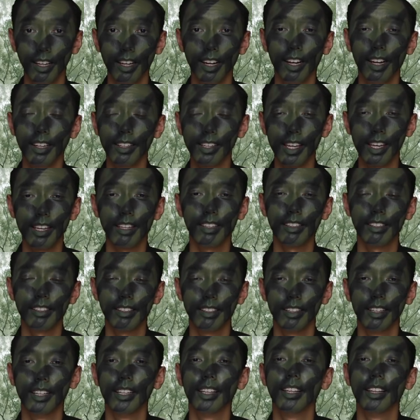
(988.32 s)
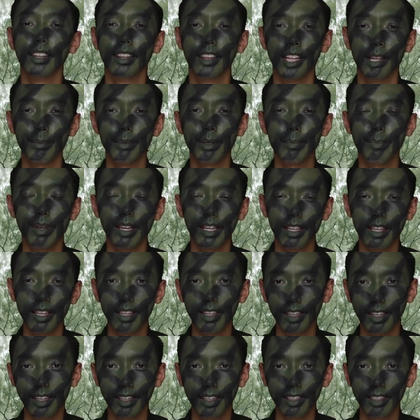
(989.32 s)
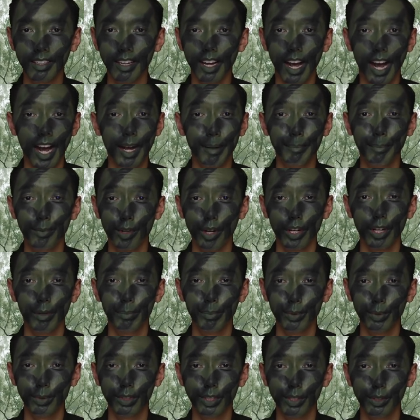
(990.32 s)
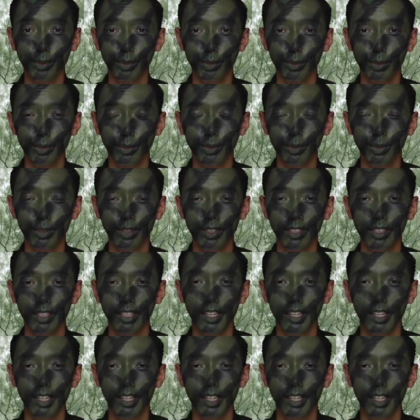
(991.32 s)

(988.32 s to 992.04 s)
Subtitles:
Again, let me make it clear, I'm not a beauty guru.